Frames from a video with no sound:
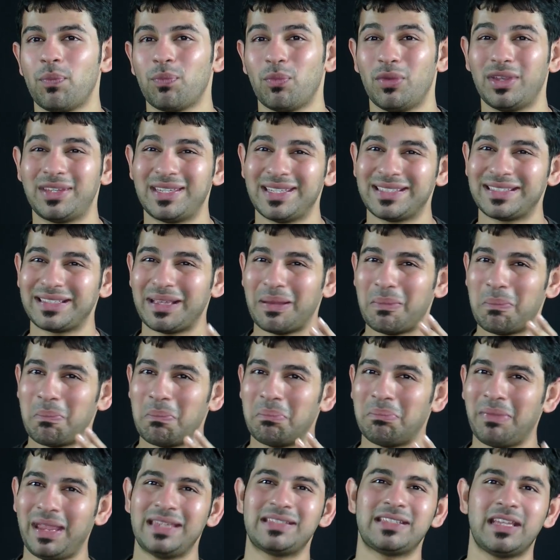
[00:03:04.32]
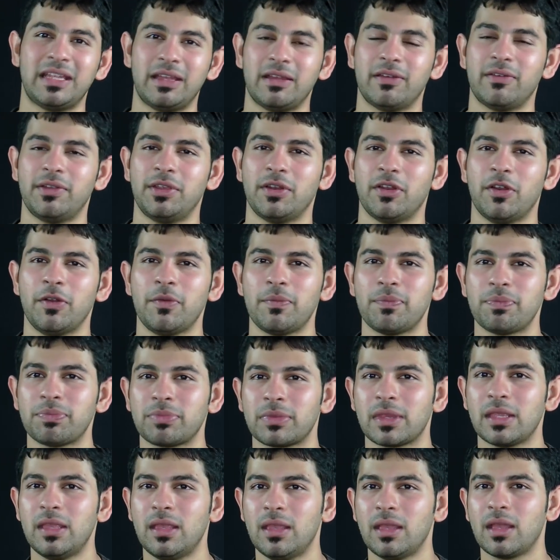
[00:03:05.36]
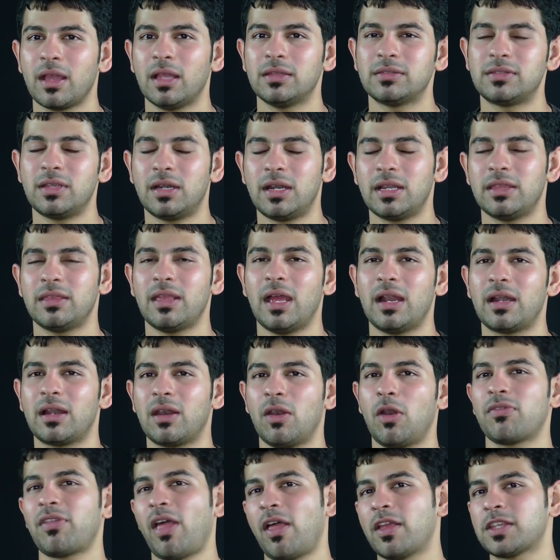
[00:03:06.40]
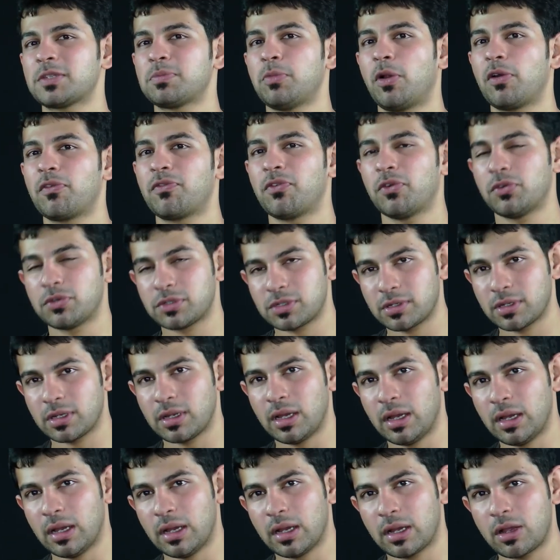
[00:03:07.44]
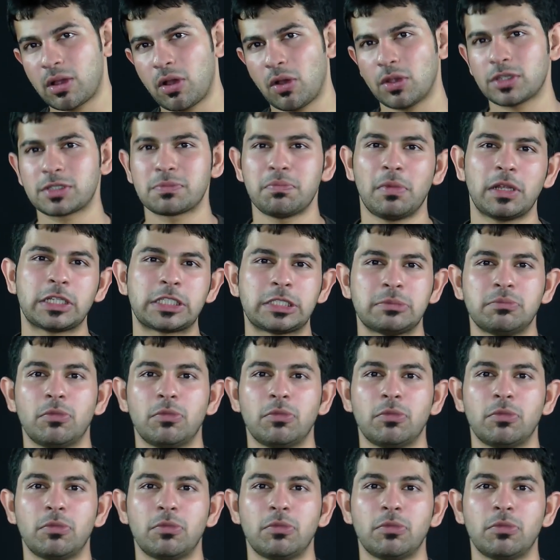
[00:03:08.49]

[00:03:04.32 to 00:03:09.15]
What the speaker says: which is amazing, considering that a lot of the other smartphones cost much